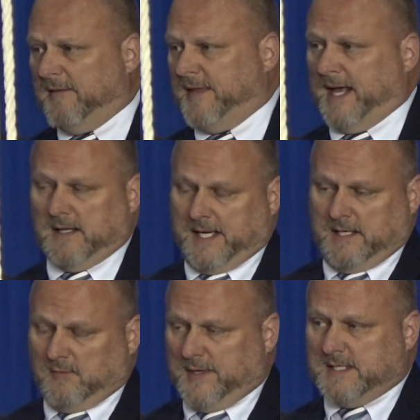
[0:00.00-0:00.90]
have that, like
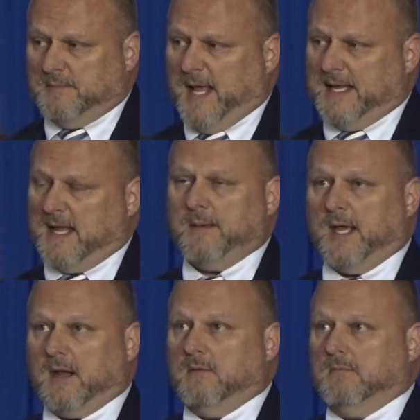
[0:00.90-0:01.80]
in the recent
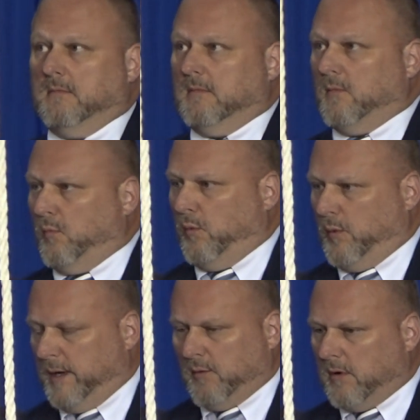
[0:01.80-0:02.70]
pandemic,
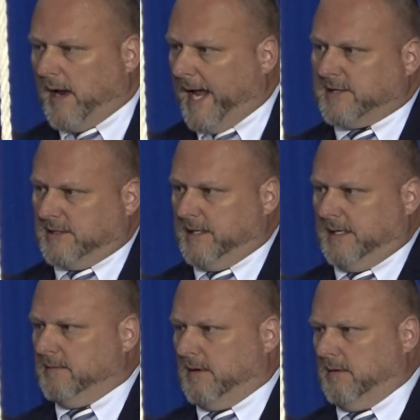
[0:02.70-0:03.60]
we were
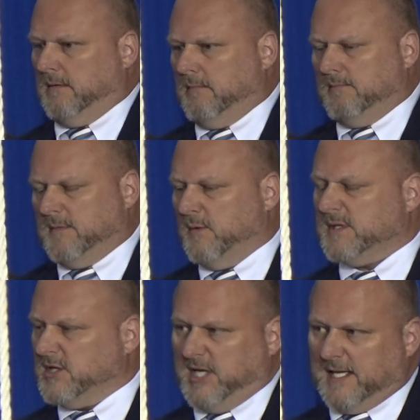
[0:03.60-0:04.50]
actually, there
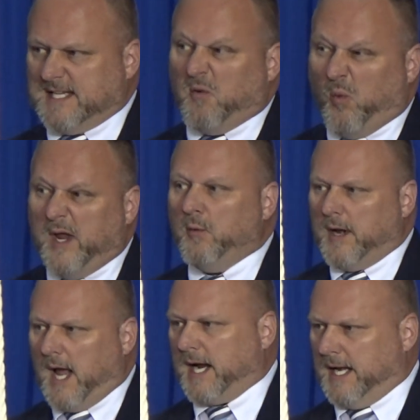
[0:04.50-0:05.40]
was a chance that we were
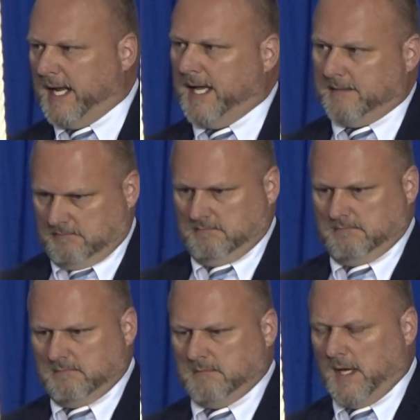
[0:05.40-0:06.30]
not going to get
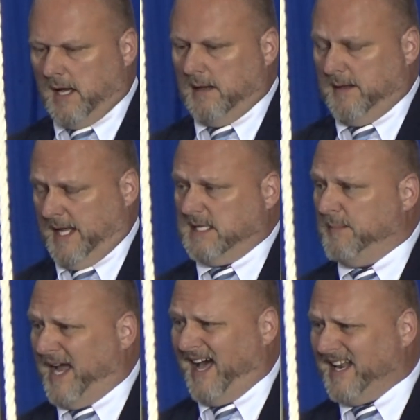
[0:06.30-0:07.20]

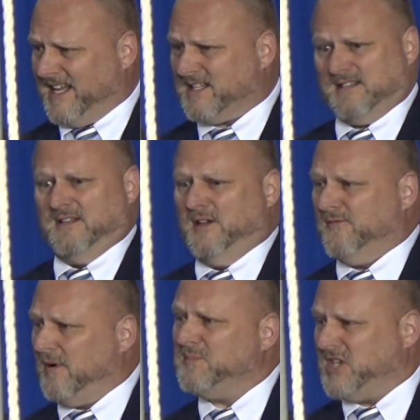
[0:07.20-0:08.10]
antibiotics
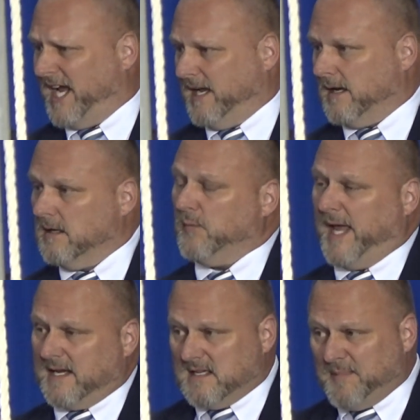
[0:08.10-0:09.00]
from China. We
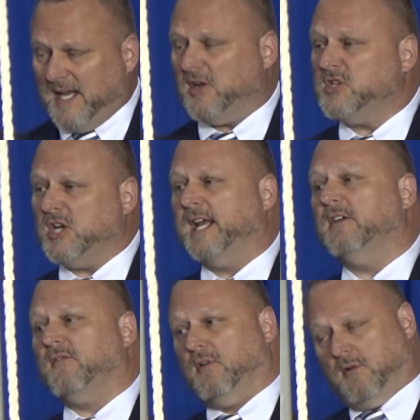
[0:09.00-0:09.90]
had to depend on China
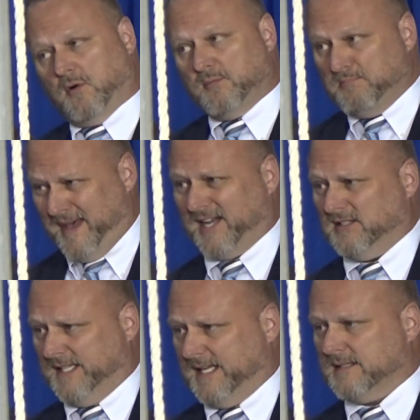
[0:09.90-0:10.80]
for our own
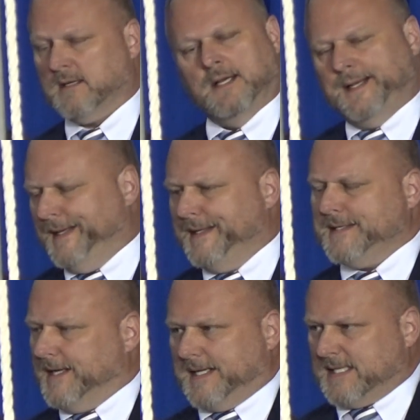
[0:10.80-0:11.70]
medical needs. It's
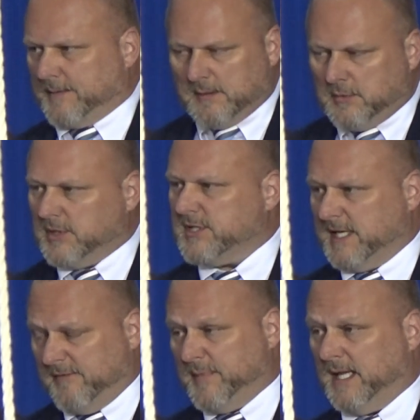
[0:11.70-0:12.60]
unacceptable. It
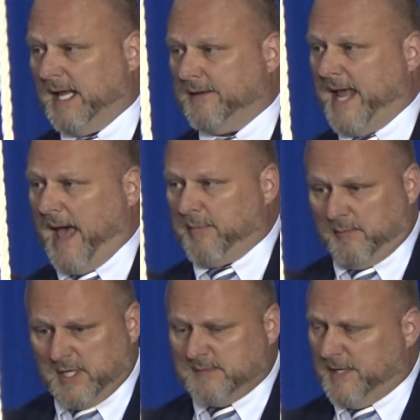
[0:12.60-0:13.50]
shouldn't have been allowed to happen.
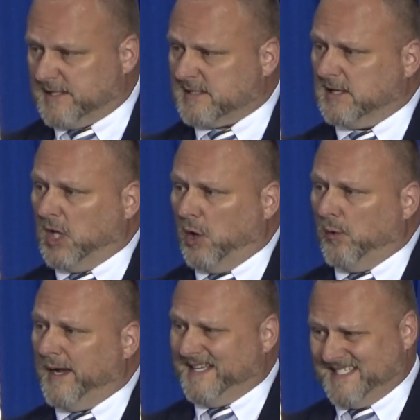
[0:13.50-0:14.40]
But it's been a slow
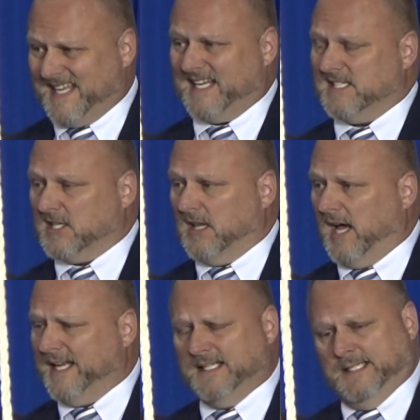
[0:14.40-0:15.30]
and steady
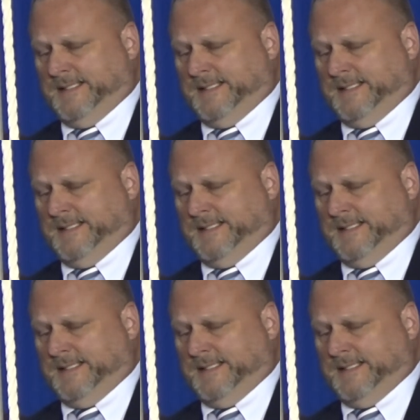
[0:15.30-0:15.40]
decline.